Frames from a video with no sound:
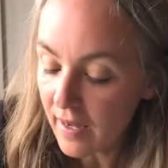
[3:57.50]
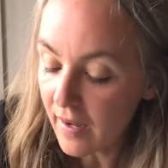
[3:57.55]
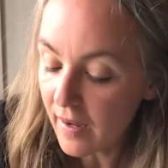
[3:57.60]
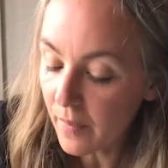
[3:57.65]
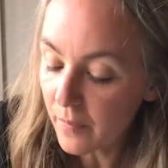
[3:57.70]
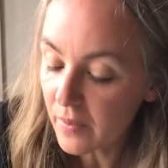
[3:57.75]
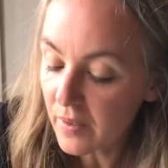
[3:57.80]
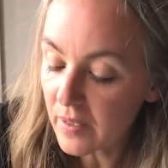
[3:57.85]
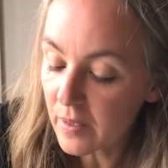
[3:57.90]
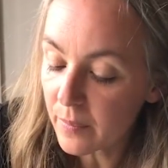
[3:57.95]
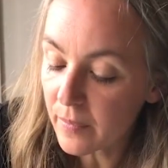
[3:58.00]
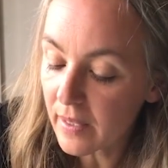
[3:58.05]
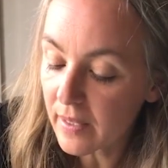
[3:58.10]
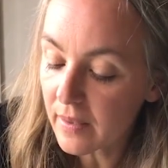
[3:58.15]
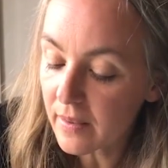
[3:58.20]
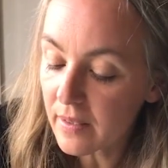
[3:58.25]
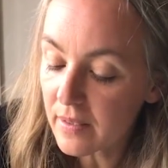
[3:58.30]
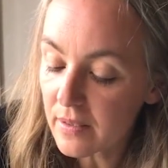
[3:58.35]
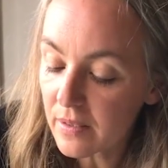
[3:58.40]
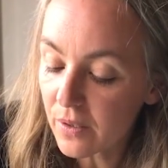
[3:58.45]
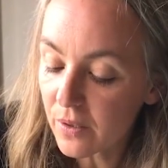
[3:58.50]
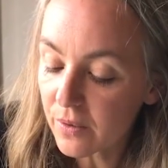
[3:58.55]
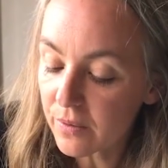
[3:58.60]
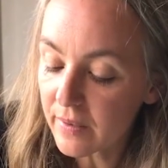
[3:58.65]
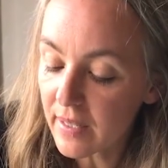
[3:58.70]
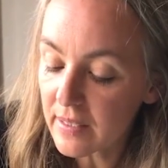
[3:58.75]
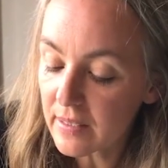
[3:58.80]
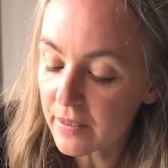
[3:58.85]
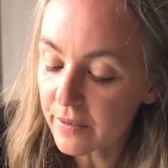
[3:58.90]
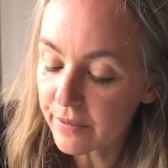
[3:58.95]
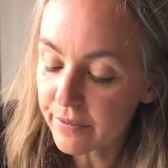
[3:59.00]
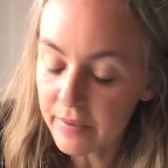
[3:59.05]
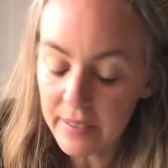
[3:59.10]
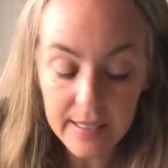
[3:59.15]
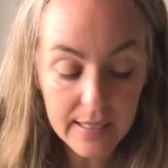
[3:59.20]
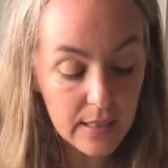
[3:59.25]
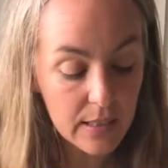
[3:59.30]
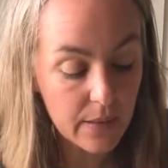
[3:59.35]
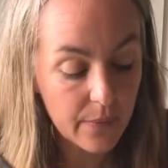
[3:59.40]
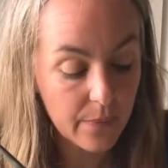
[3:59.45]
I'm going to make this little ratty
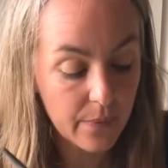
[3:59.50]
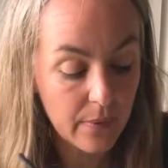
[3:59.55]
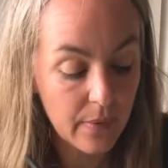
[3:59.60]
friend.